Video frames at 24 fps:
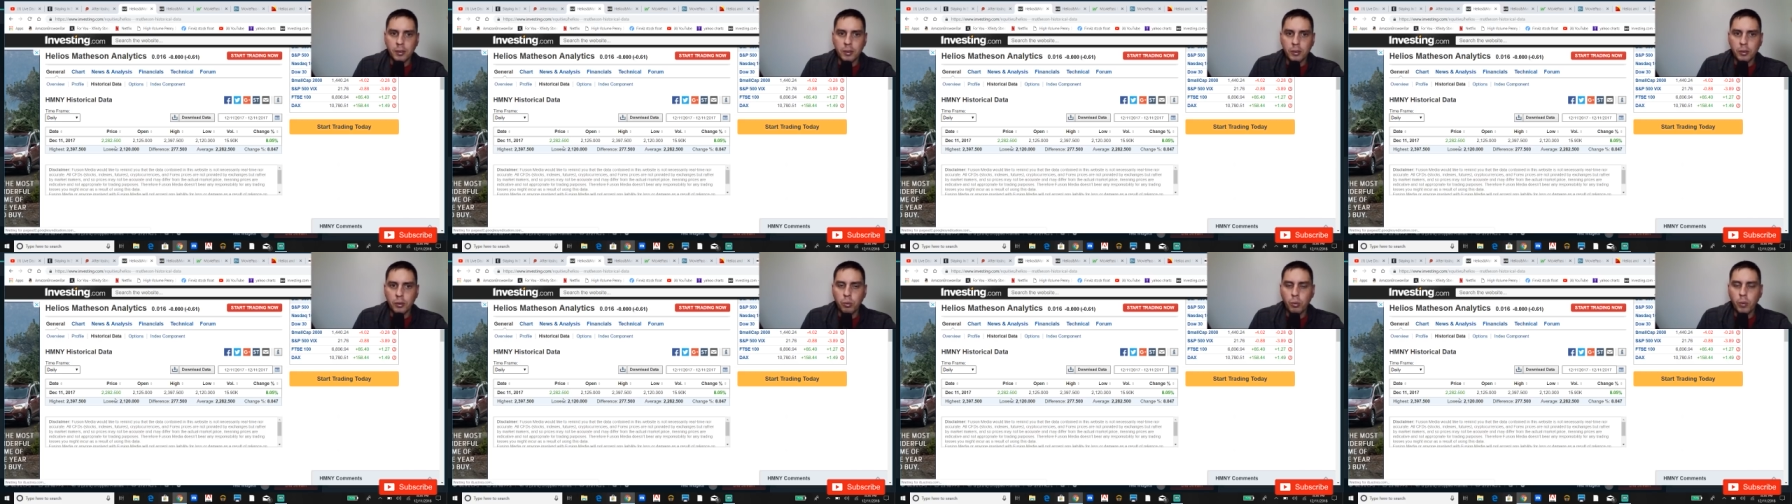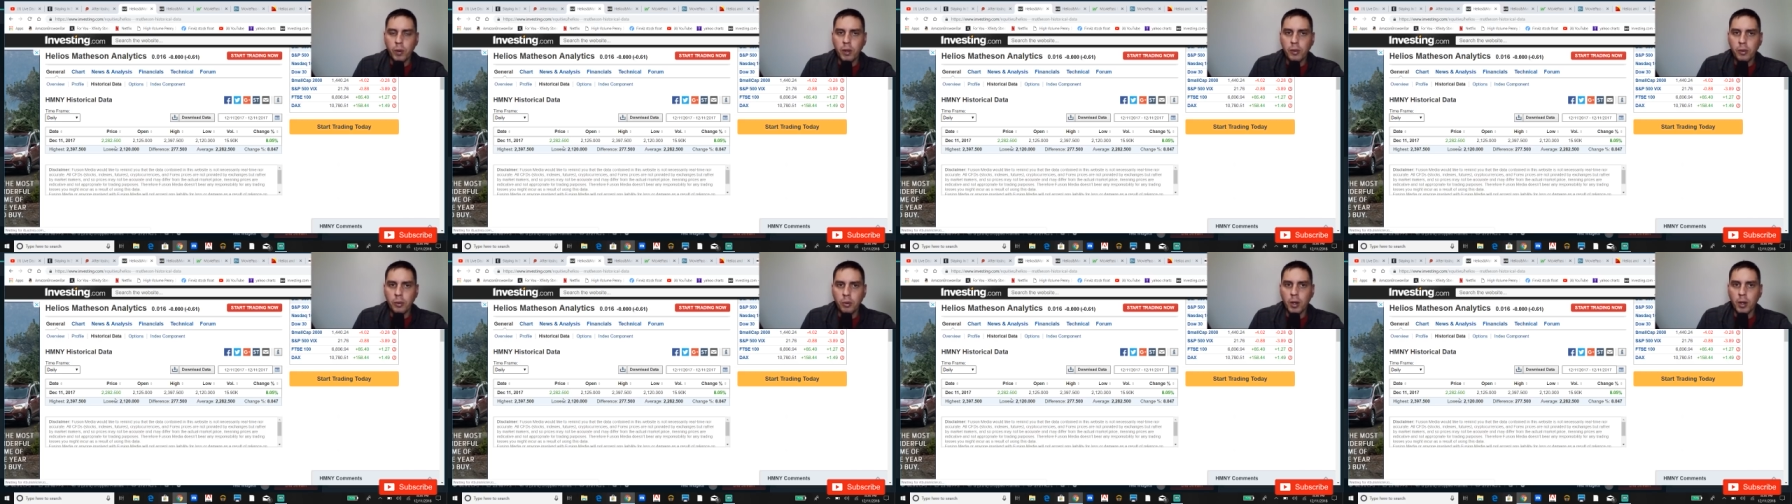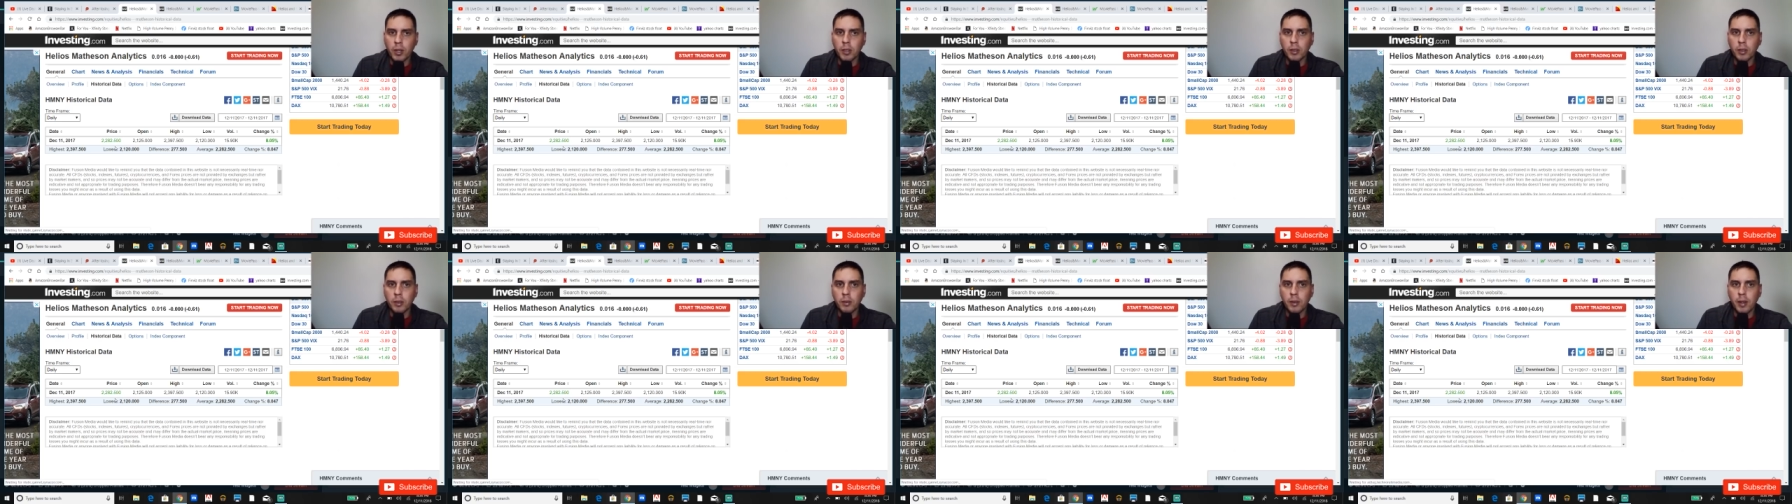twenty-two
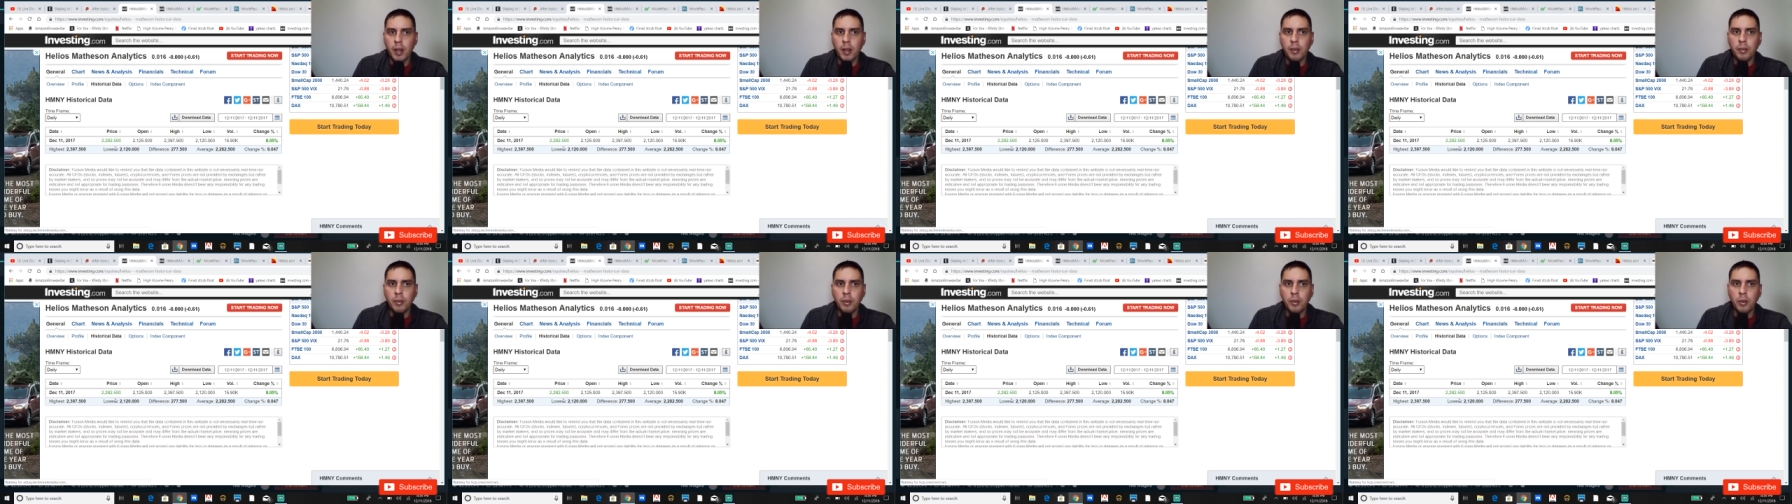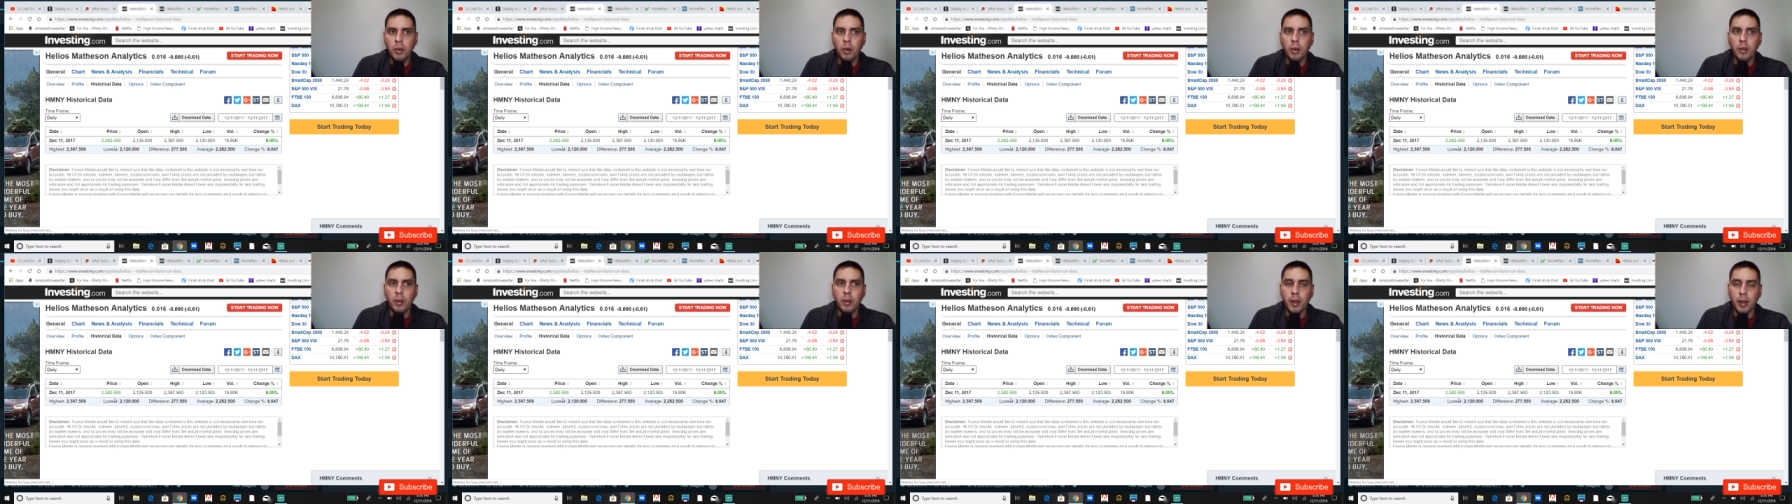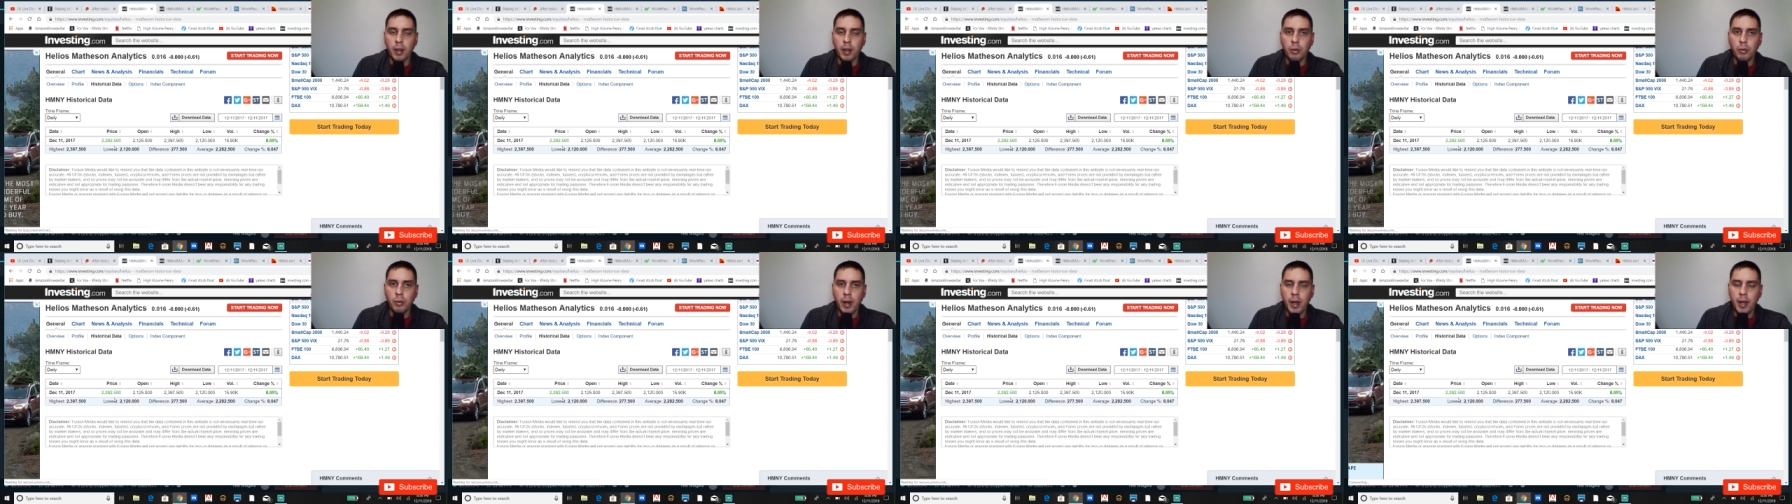hundred, as you know, like
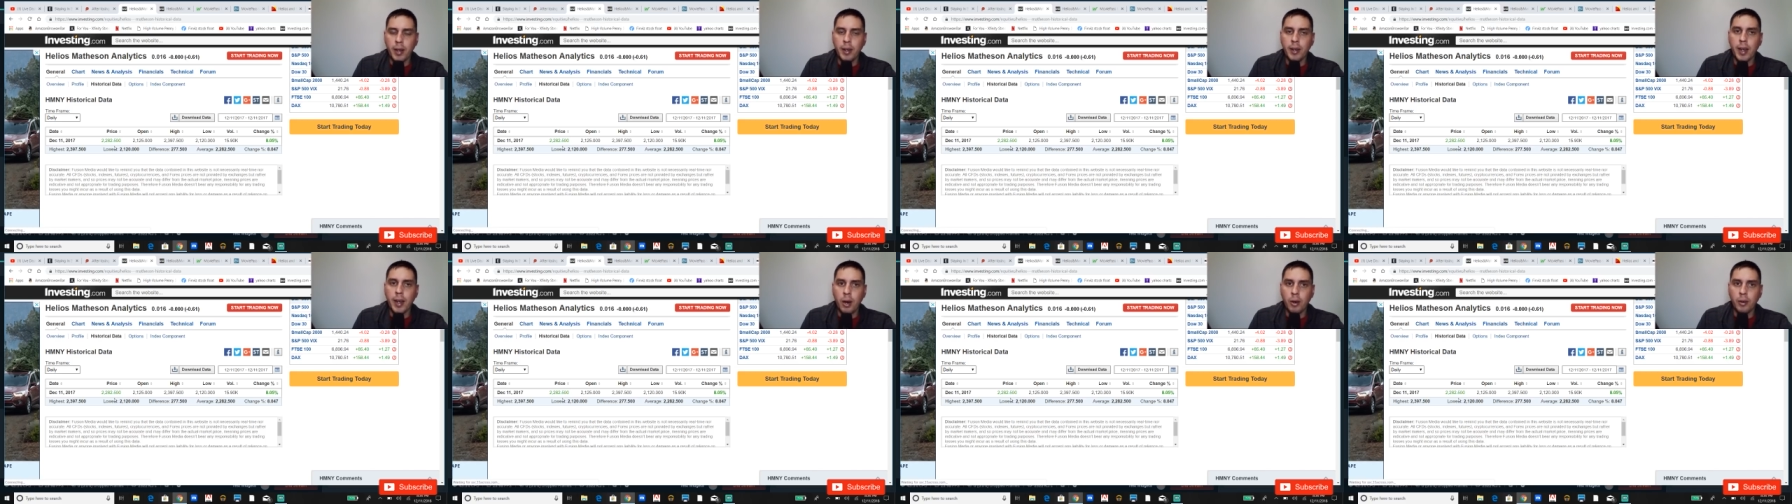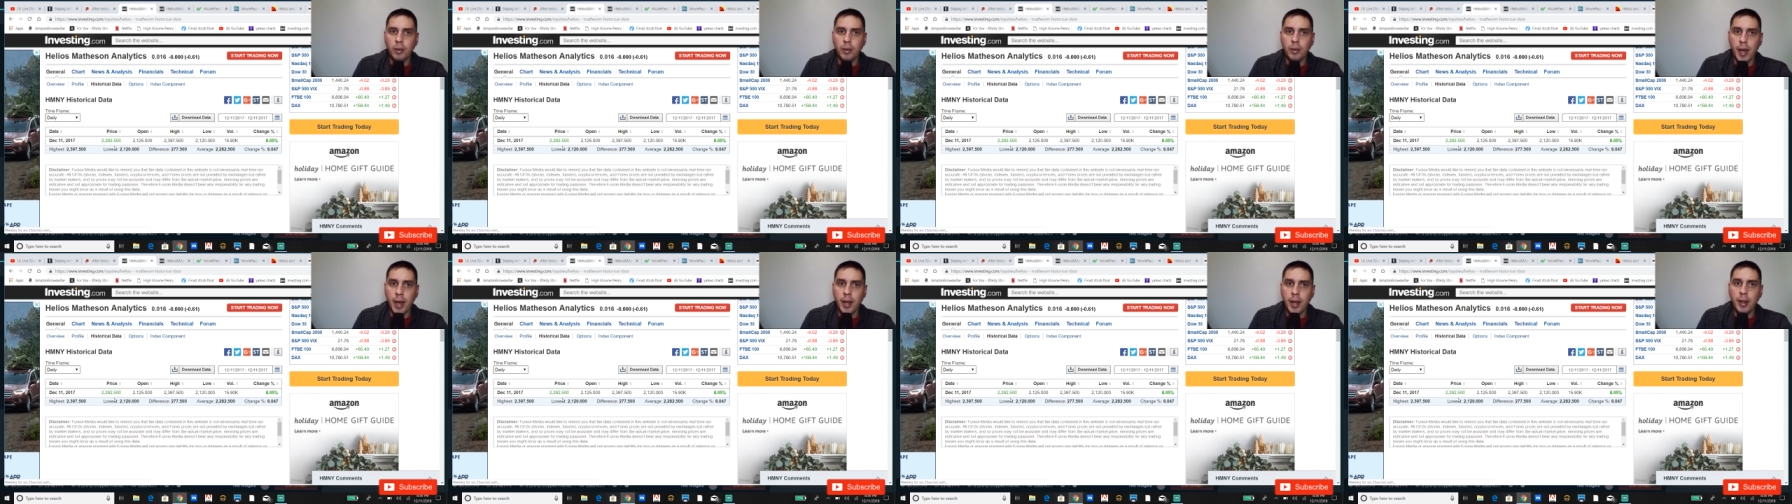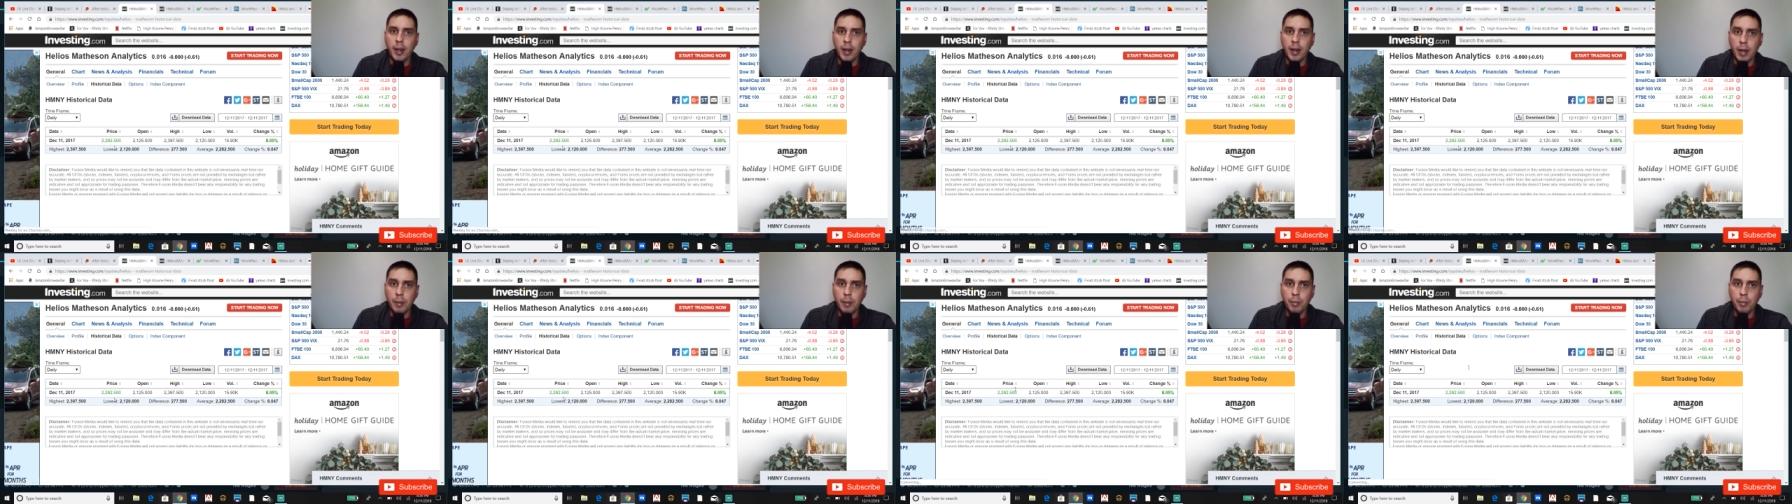it ran down
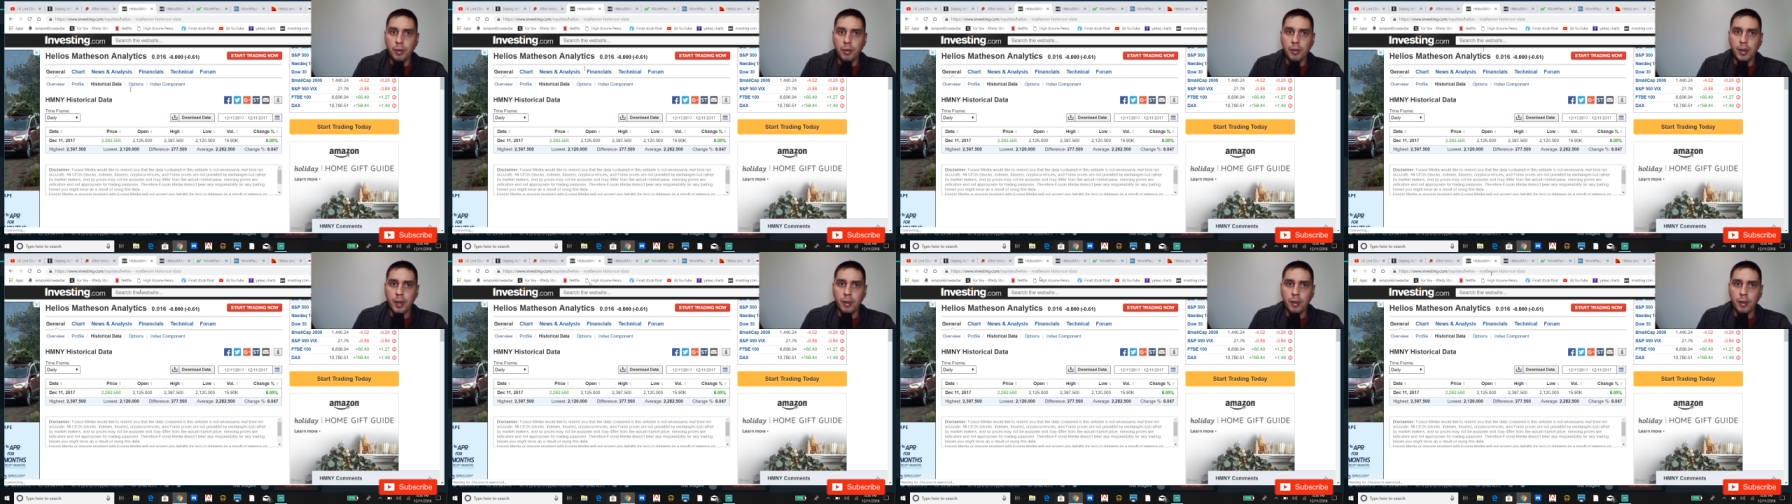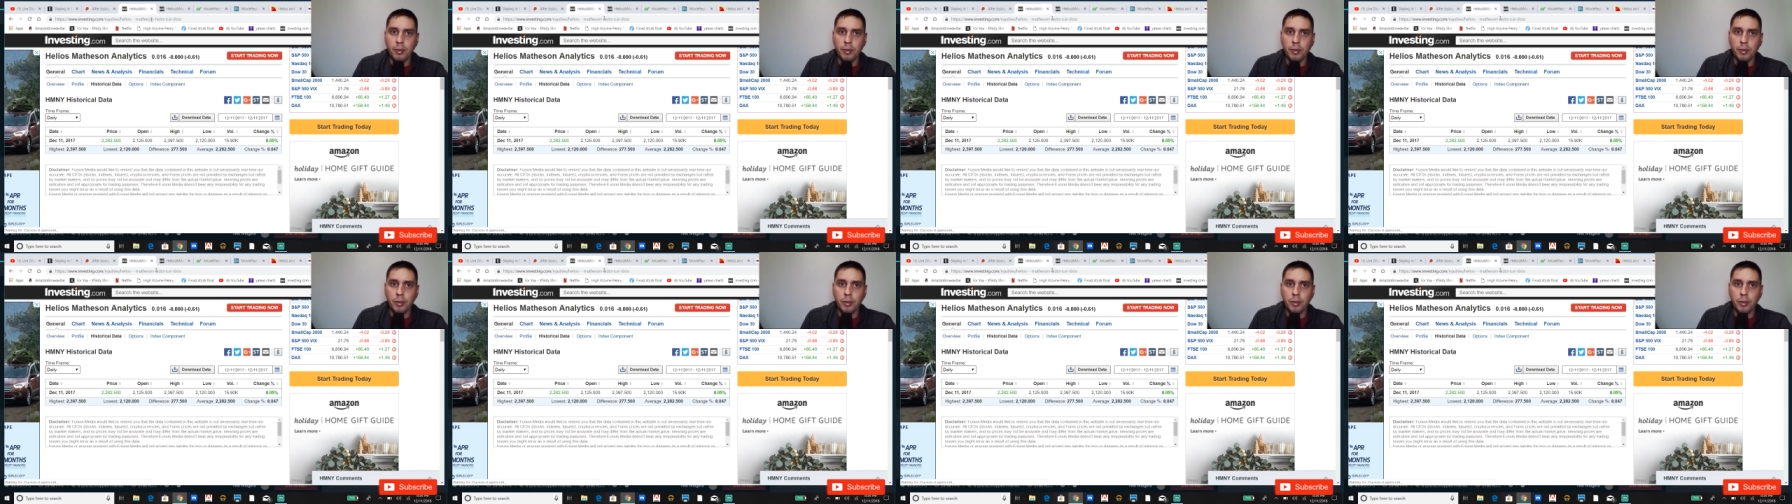ninety-nine percent.